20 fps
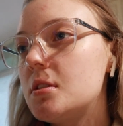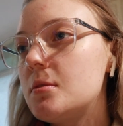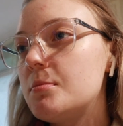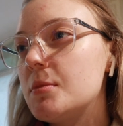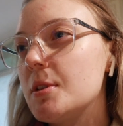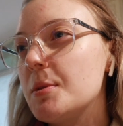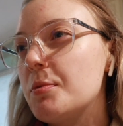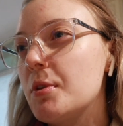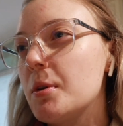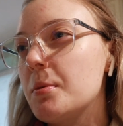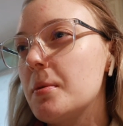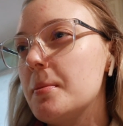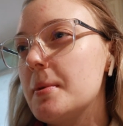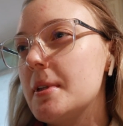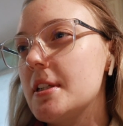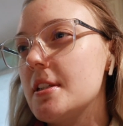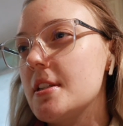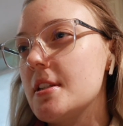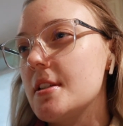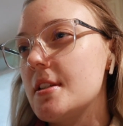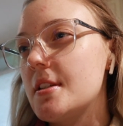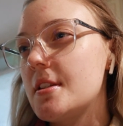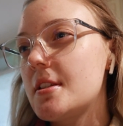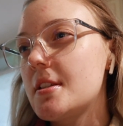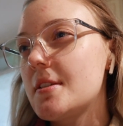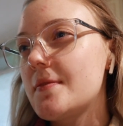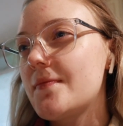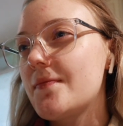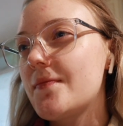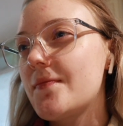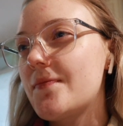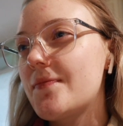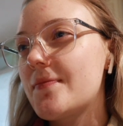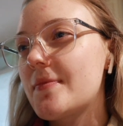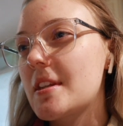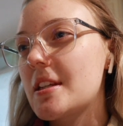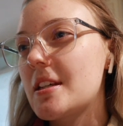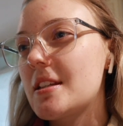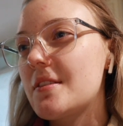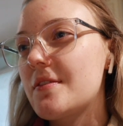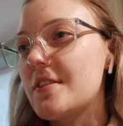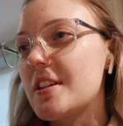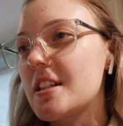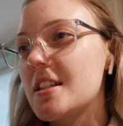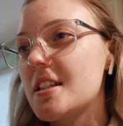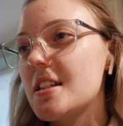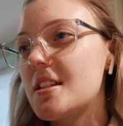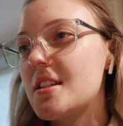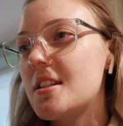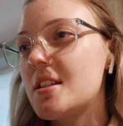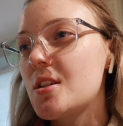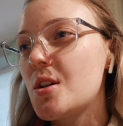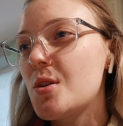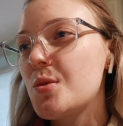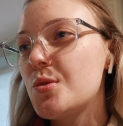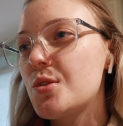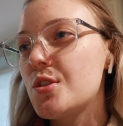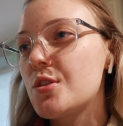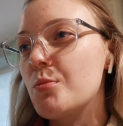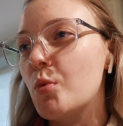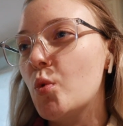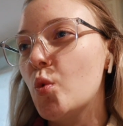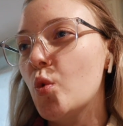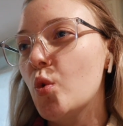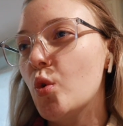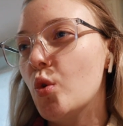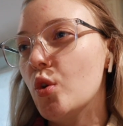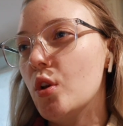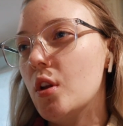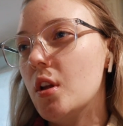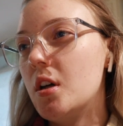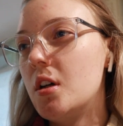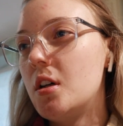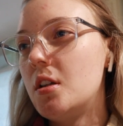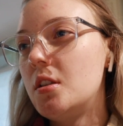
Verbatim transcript: but the problem is the fact it's so small.